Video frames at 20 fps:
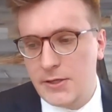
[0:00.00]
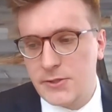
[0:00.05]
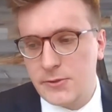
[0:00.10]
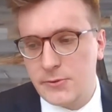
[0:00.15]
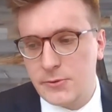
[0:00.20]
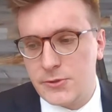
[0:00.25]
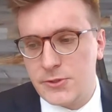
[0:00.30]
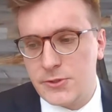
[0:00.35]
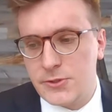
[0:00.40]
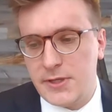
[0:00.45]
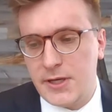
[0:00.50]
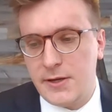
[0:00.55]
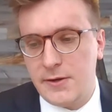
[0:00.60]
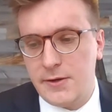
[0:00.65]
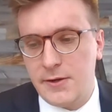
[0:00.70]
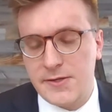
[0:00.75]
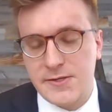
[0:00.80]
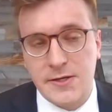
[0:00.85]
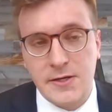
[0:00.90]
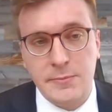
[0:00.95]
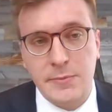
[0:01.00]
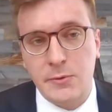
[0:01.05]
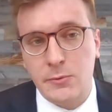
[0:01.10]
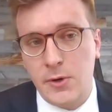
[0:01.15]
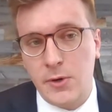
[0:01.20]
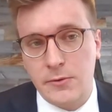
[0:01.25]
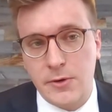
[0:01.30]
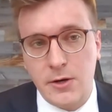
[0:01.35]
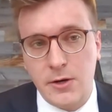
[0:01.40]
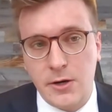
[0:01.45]
solution that is going to be
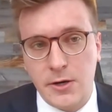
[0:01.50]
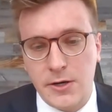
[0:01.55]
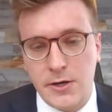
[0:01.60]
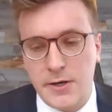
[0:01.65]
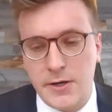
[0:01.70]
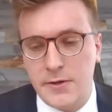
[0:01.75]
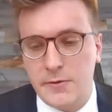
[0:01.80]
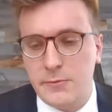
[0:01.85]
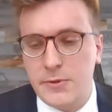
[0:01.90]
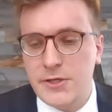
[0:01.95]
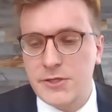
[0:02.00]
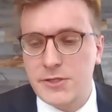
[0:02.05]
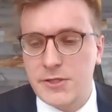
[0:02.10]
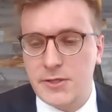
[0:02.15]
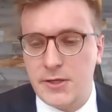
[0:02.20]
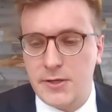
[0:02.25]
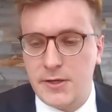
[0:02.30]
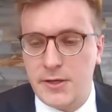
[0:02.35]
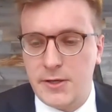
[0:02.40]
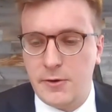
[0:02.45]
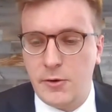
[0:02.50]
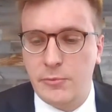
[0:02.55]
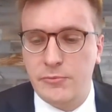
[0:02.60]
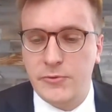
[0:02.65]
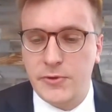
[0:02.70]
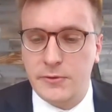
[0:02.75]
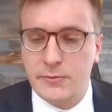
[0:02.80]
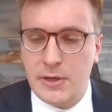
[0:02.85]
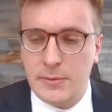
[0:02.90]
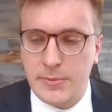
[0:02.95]
well regarded in the region and
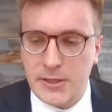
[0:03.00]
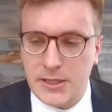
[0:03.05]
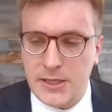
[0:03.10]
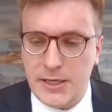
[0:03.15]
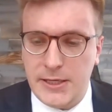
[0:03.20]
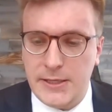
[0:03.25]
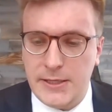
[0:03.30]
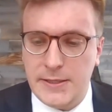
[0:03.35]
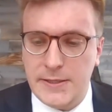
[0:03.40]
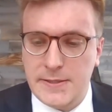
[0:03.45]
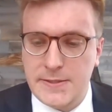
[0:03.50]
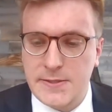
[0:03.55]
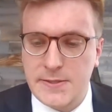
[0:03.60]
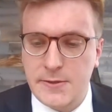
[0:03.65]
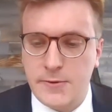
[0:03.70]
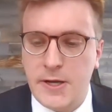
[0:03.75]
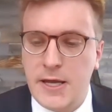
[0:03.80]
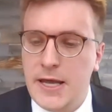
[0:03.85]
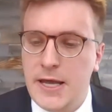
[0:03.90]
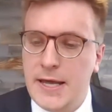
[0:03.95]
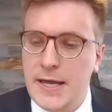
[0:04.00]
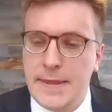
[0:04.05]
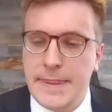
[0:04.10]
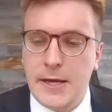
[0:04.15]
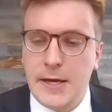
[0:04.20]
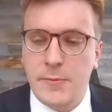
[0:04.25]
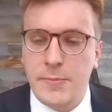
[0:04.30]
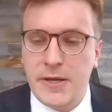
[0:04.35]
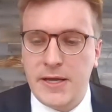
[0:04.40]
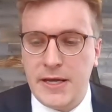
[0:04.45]
hopefully replicated. So
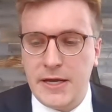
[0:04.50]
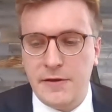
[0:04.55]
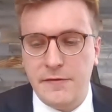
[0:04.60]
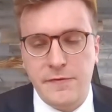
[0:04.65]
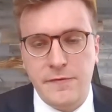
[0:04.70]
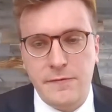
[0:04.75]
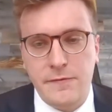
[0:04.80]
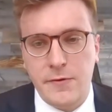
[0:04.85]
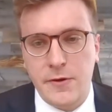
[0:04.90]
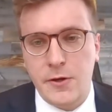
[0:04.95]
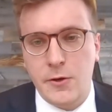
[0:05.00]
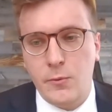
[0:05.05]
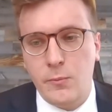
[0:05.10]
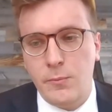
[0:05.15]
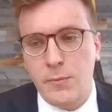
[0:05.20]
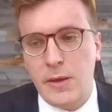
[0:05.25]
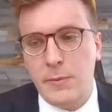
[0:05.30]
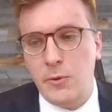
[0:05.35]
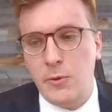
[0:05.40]
that would be kind of, you know,